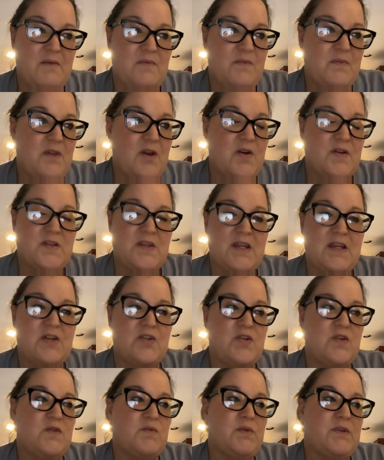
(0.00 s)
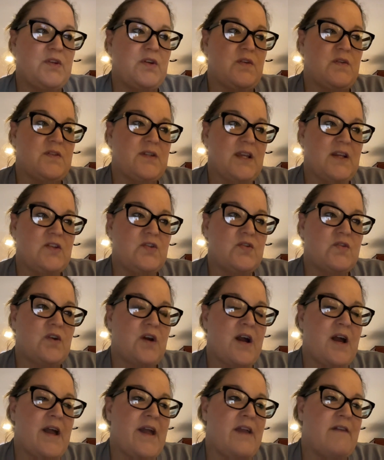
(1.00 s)
There's issues with your sex
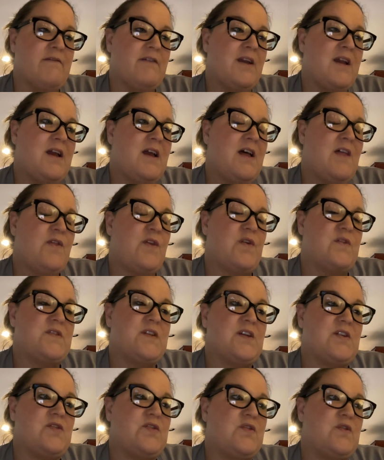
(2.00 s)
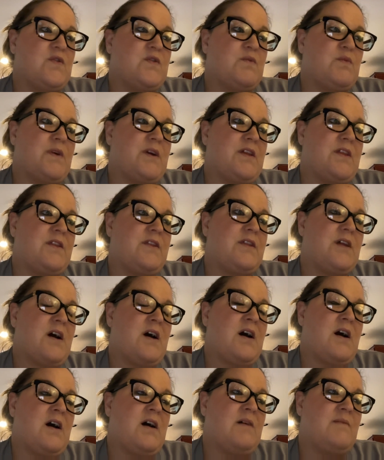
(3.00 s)
drive, there's issues with
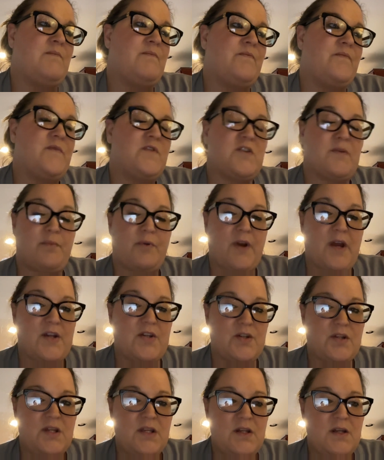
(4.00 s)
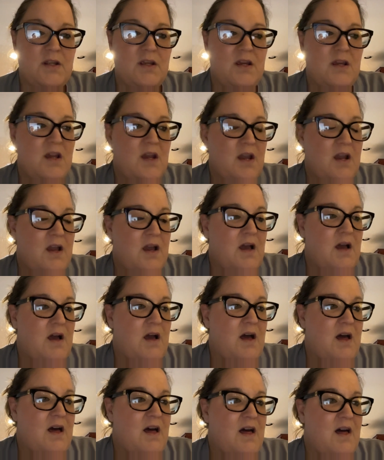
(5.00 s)
depression,
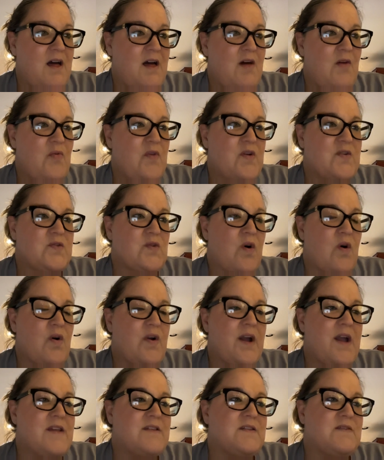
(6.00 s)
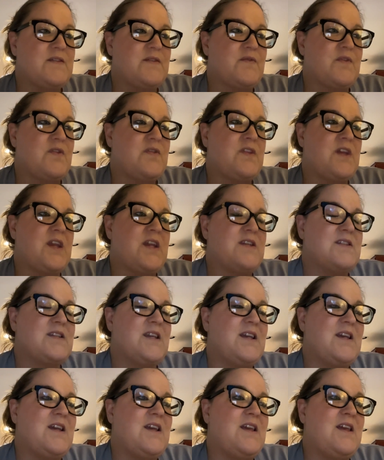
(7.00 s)
there's all kinds of different things,
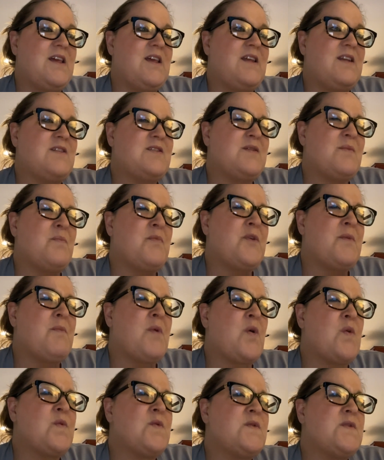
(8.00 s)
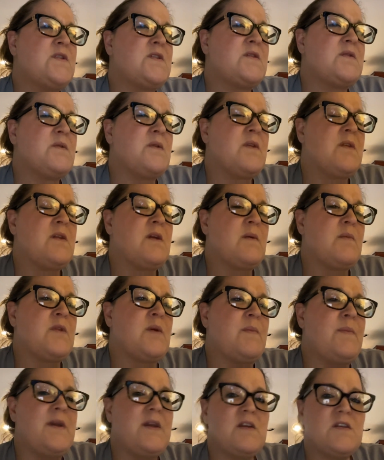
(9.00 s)
and the
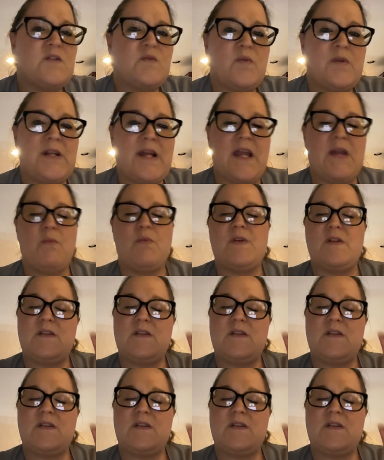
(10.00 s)
biggest one I would